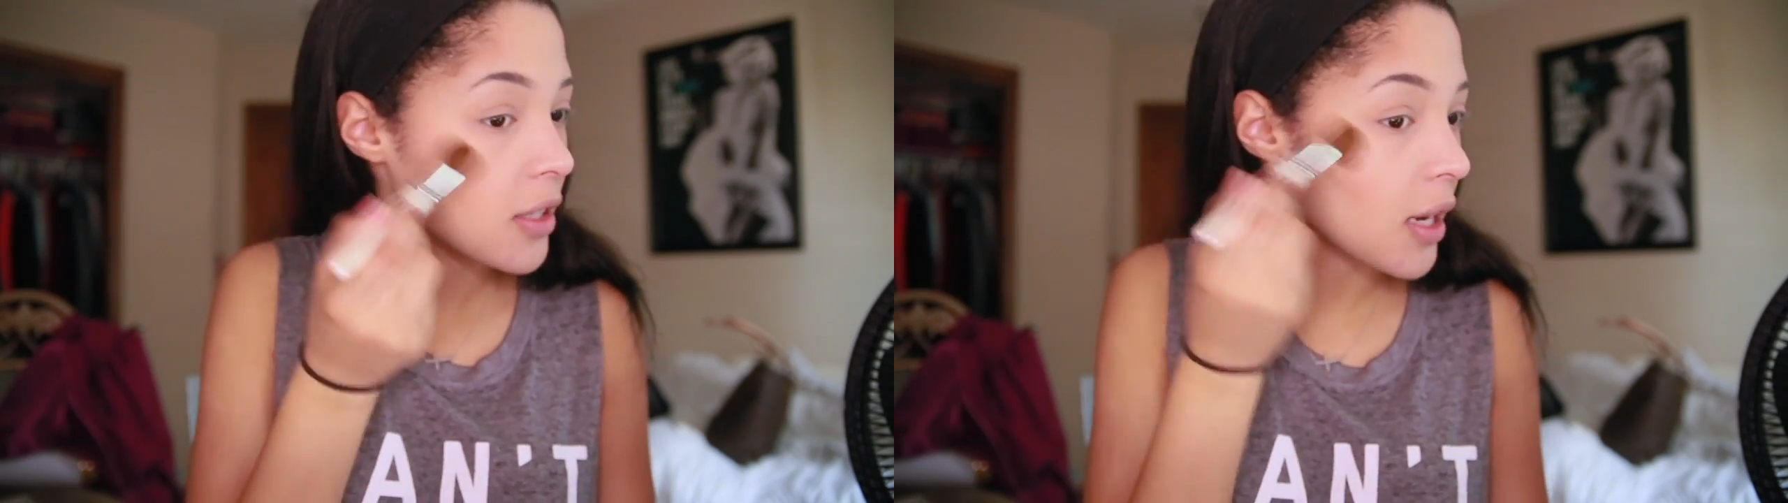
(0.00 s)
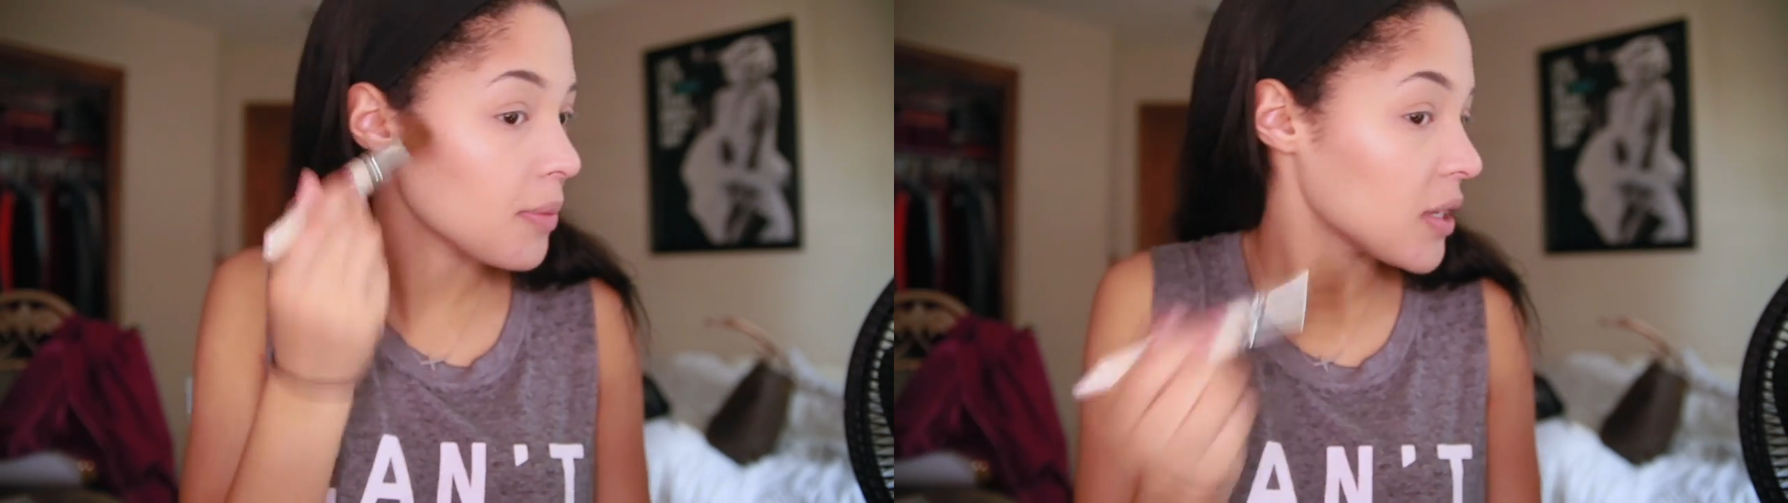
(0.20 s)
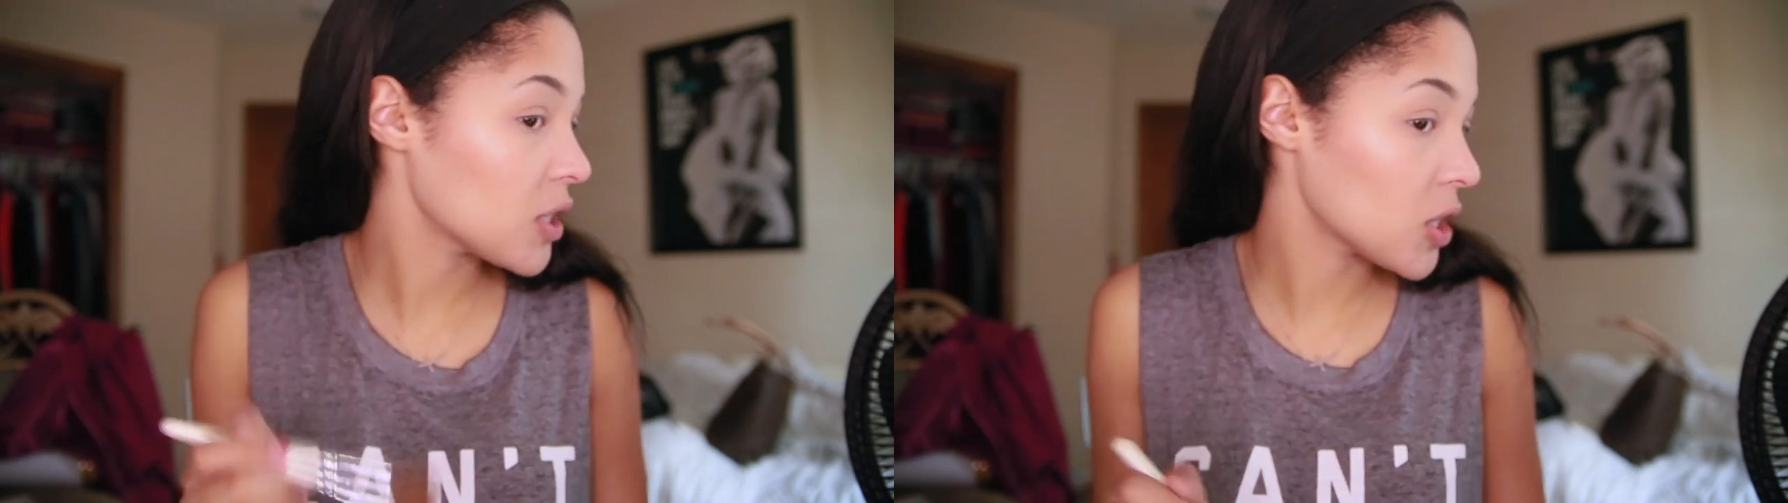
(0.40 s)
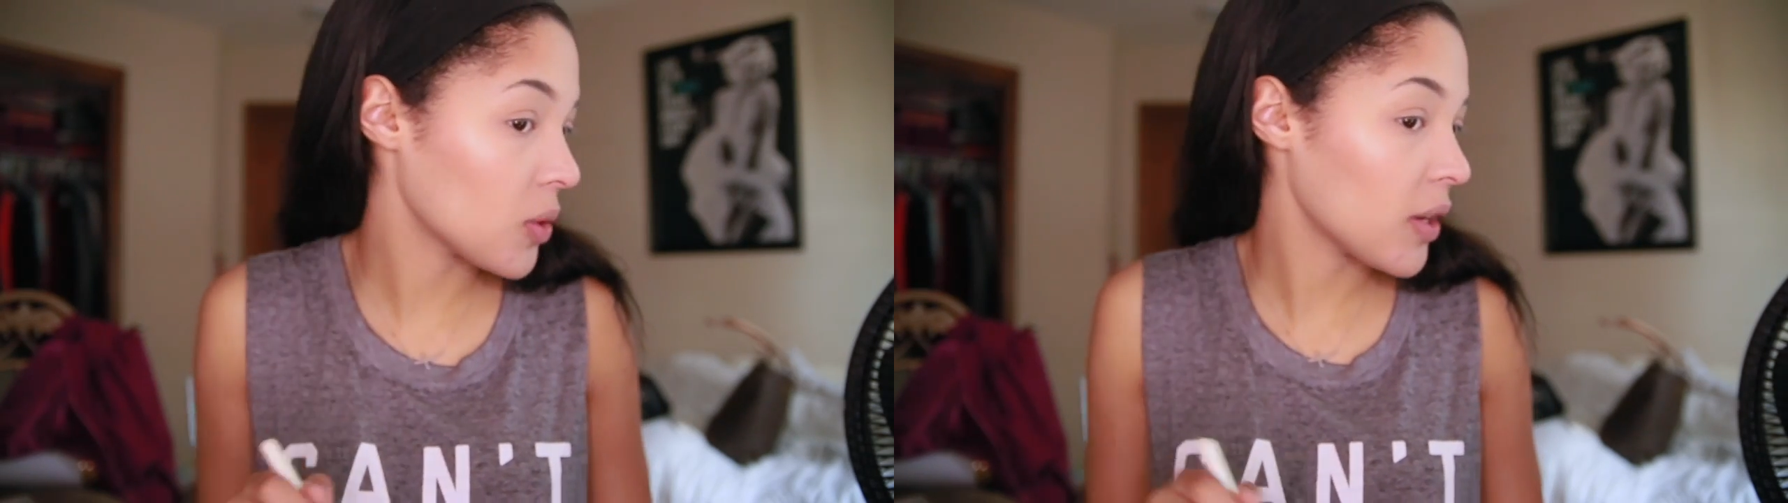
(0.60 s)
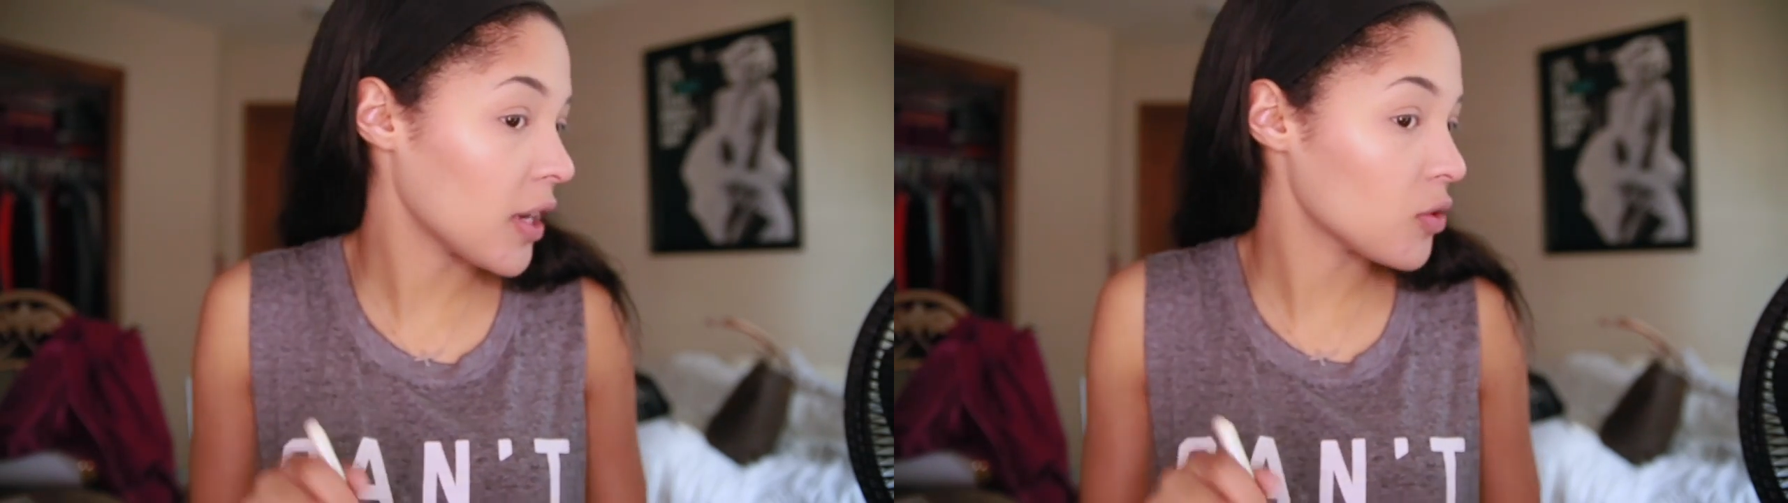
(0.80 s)
not be so
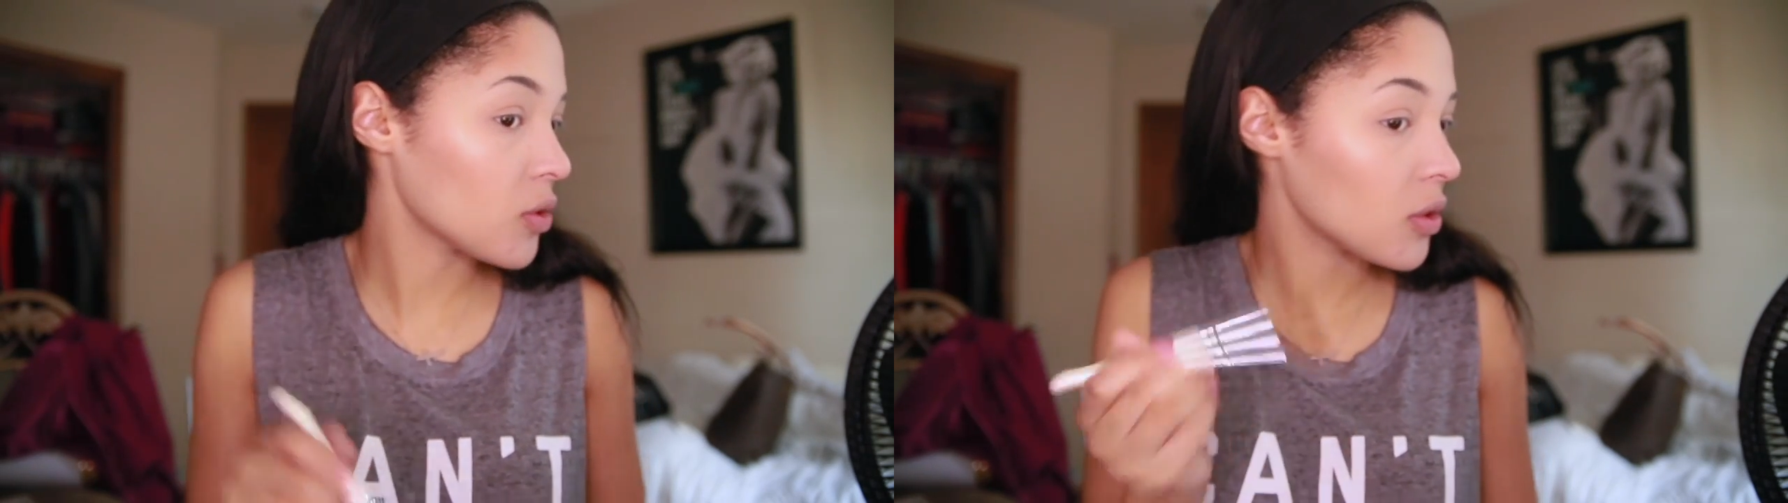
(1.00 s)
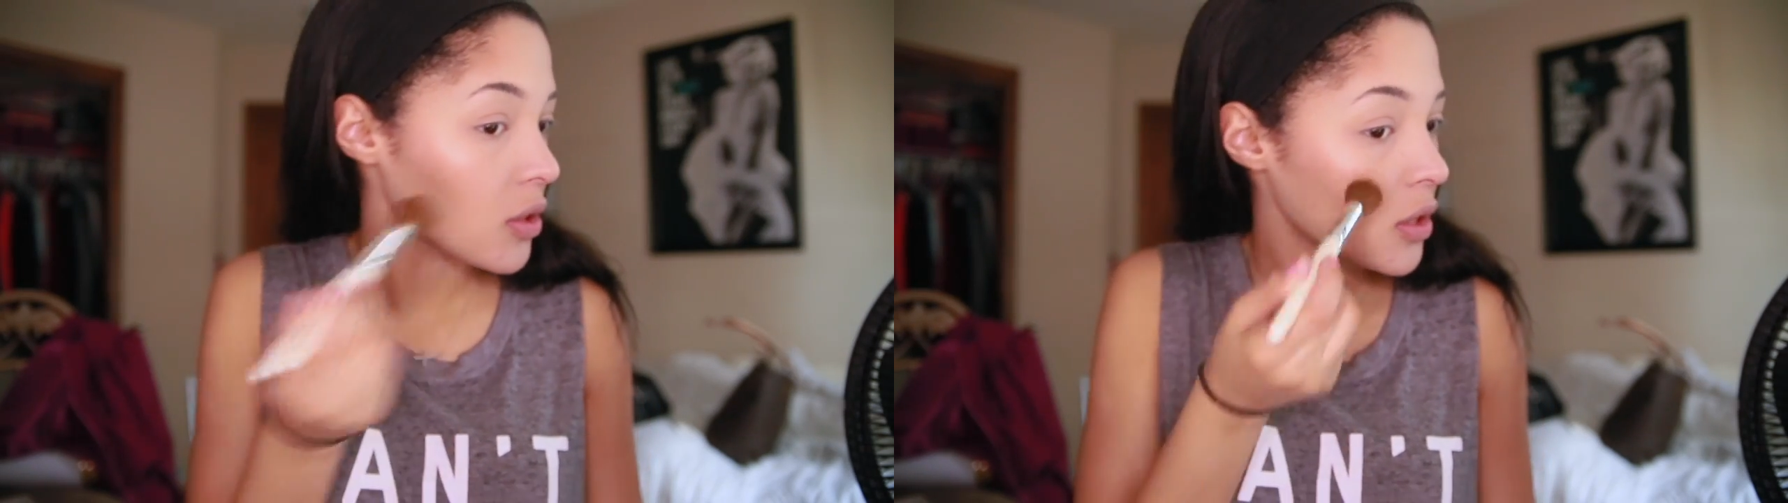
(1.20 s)
natural.